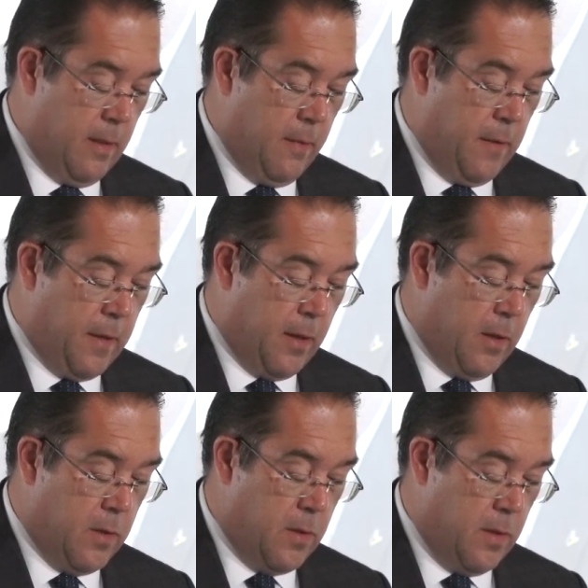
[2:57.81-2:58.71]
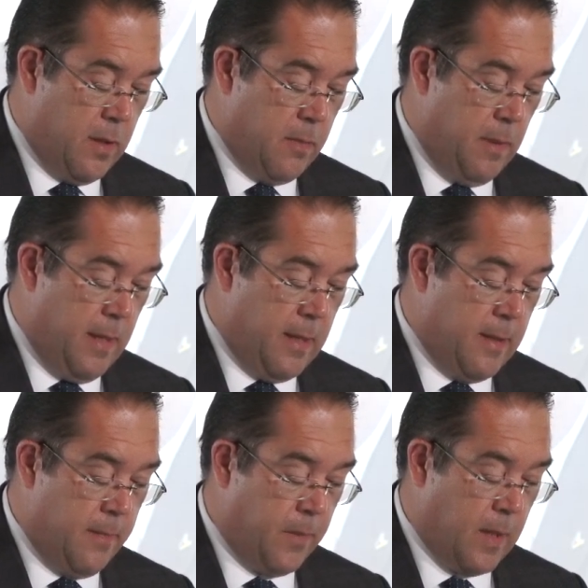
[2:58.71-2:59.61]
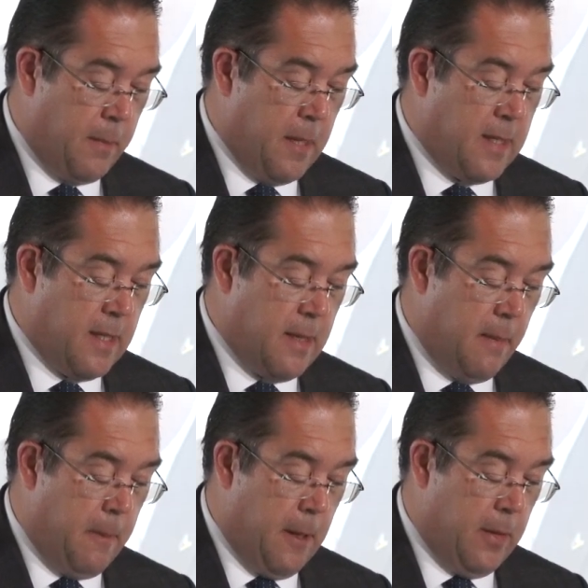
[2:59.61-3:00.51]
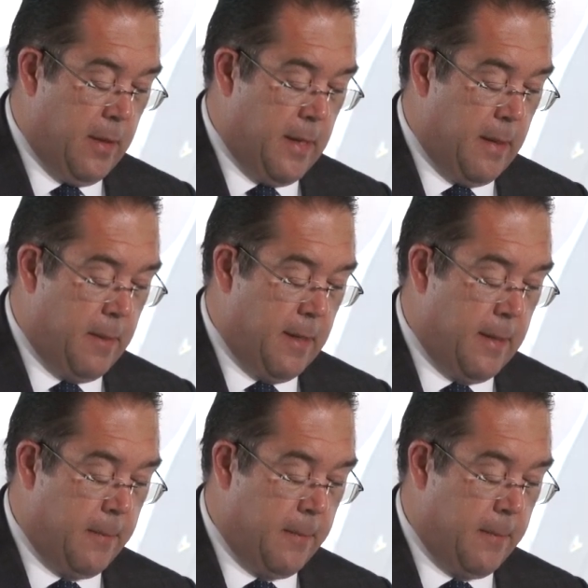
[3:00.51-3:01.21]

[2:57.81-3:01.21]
very close to this place, Piazza San Paolo in Rabat,